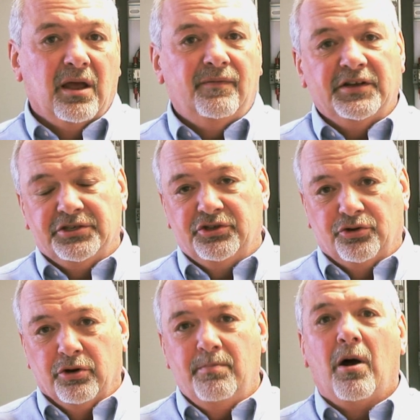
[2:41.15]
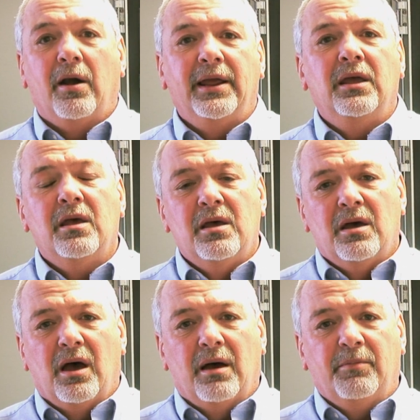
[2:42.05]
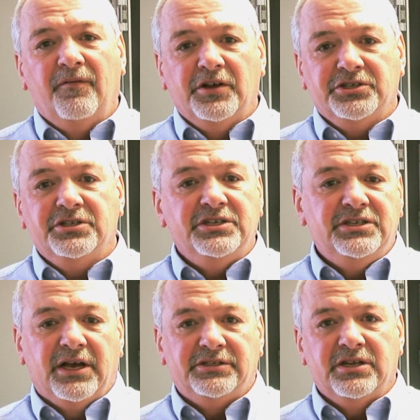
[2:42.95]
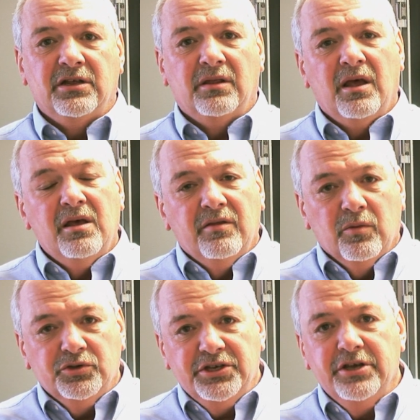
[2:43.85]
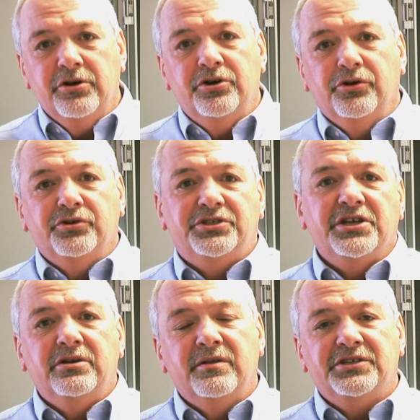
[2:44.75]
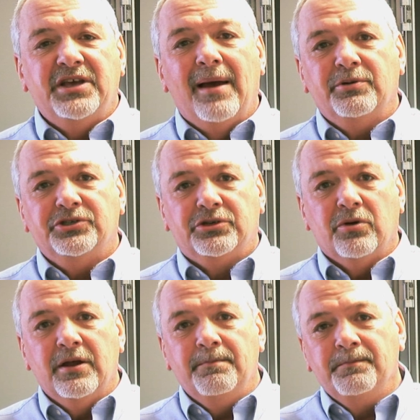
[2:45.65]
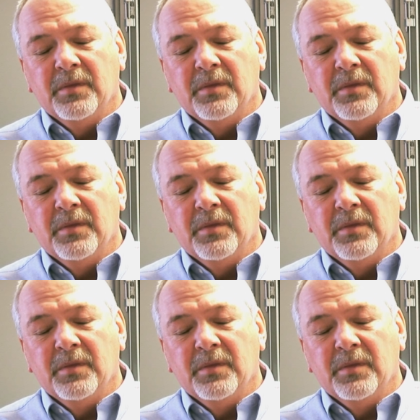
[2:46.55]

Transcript: And this is third-party proficiency testing that was introduced into the sample stream,